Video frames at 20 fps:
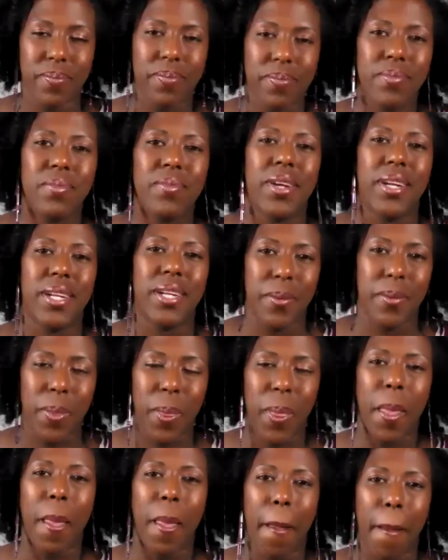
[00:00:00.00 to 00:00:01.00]
the final
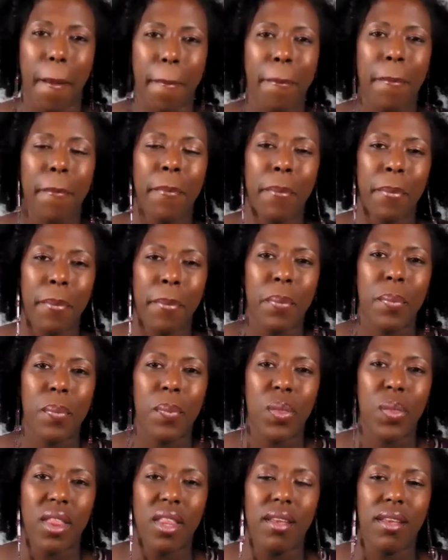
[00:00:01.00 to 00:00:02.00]
question would be,
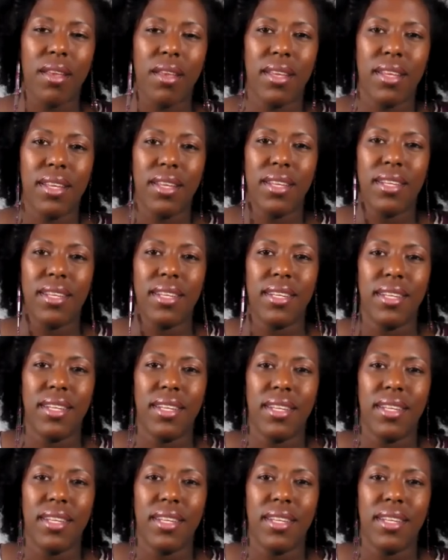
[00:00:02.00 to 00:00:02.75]
for those